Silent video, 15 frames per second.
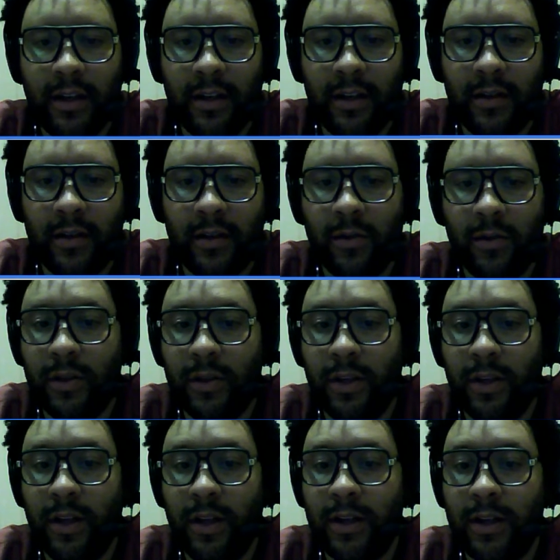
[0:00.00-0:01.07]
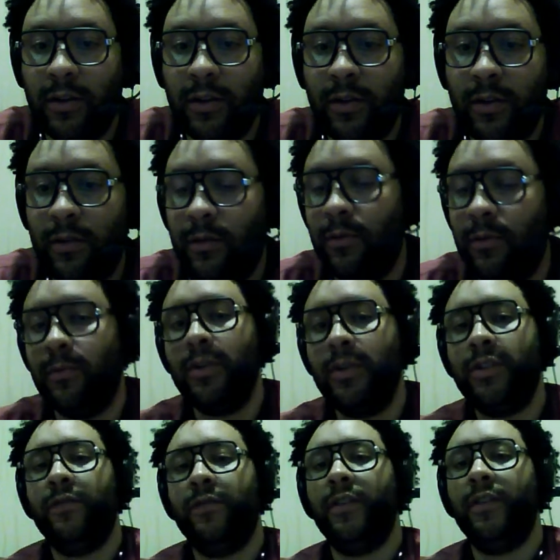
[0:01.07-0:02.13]
Cool. Yeah. So once
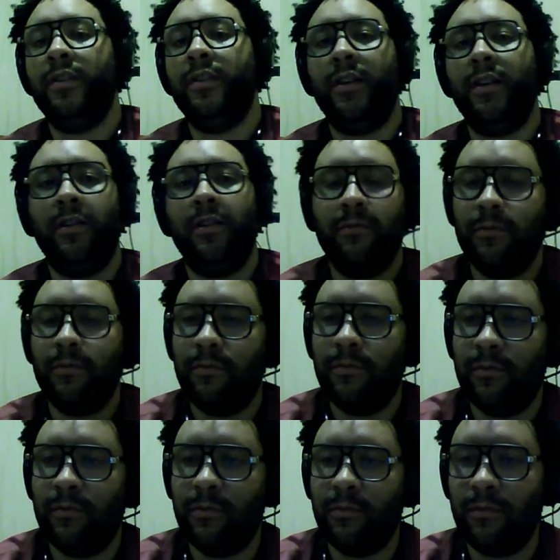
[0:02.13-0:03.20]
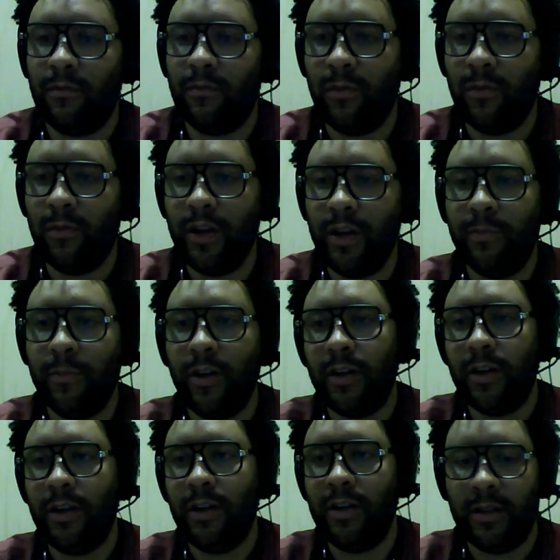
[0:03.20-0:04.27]
you find out what your
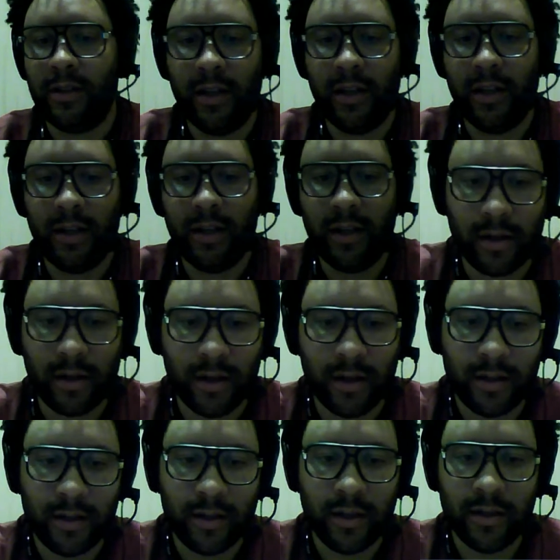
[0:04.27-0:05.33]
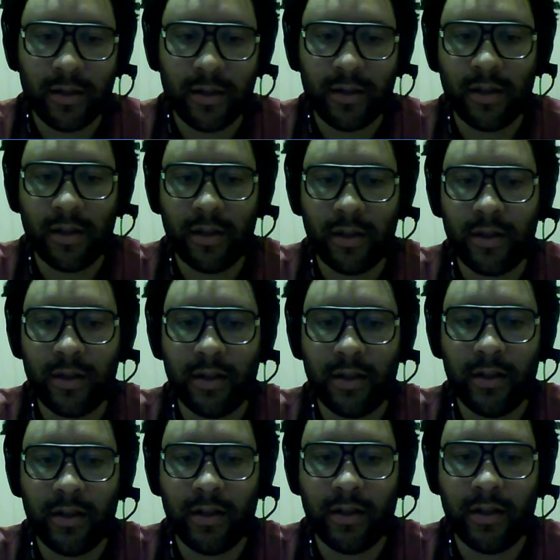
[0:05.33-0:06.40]
market is, and this it doesn't
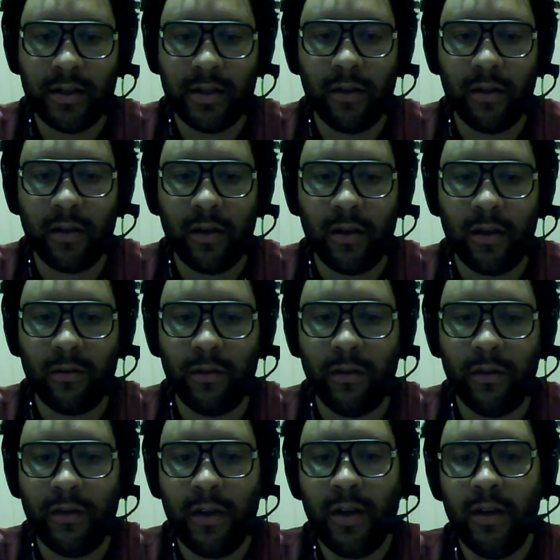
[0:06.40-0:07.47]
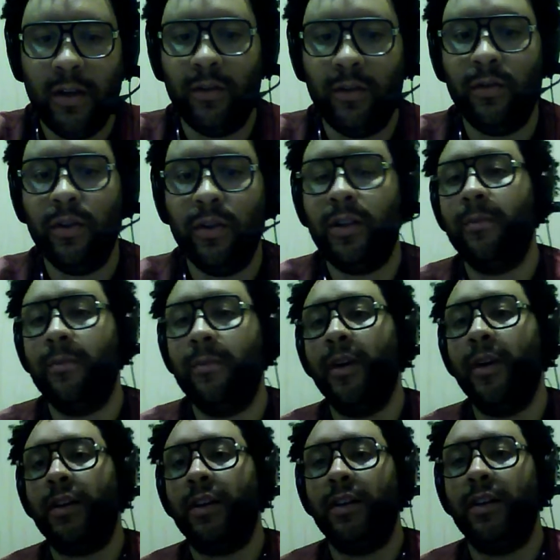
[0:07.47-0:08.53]
just go along with knowing your
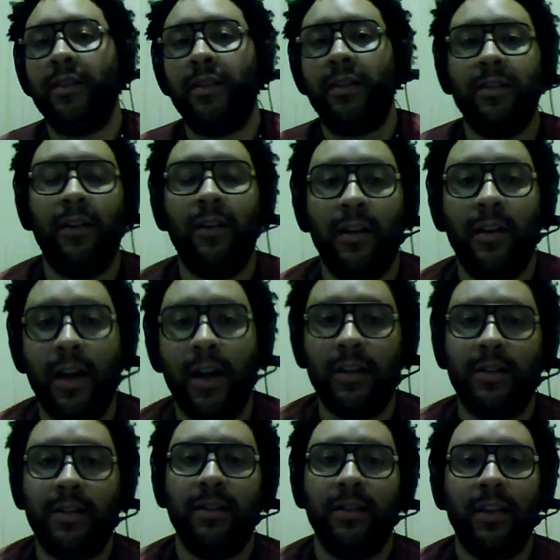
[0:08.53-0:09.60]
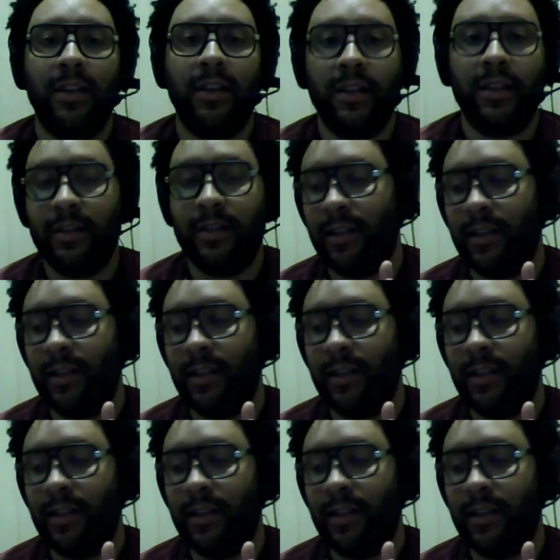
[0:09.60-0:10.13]
market. This actually is